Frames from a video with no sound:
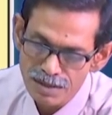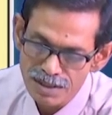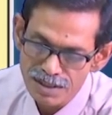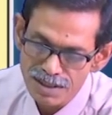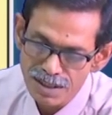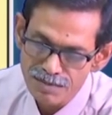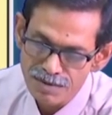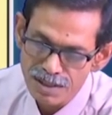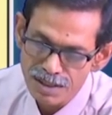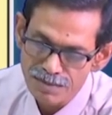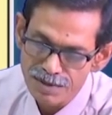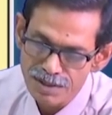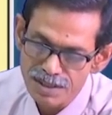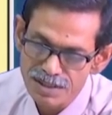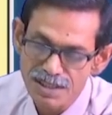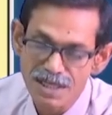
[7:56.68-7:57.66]
receptor,
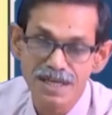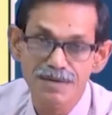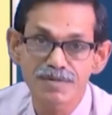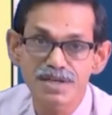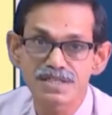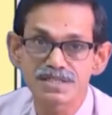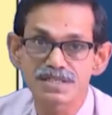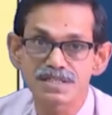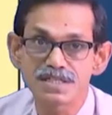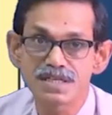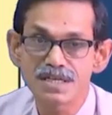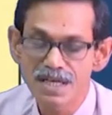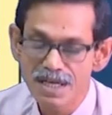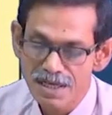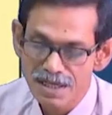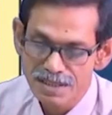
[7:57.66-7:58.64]
if it is
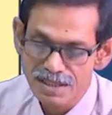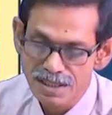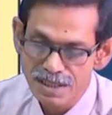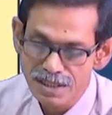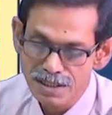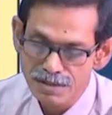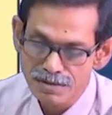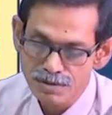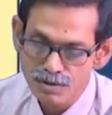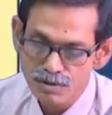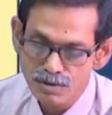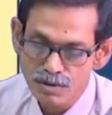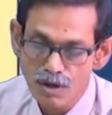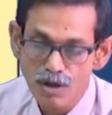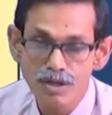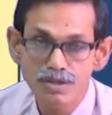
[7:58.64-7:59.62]
MHC, it
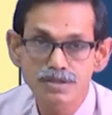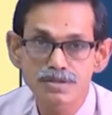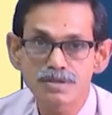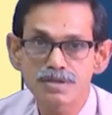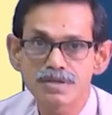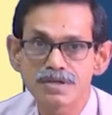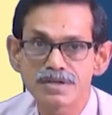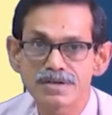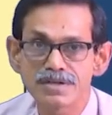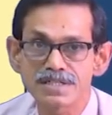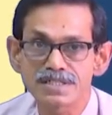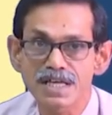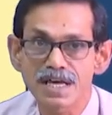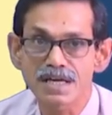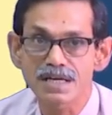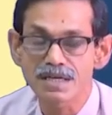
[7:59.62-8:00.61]
should also
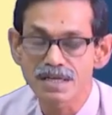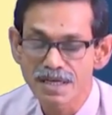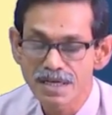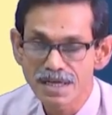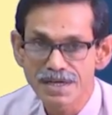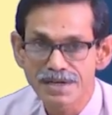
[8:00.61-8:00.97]
recycle.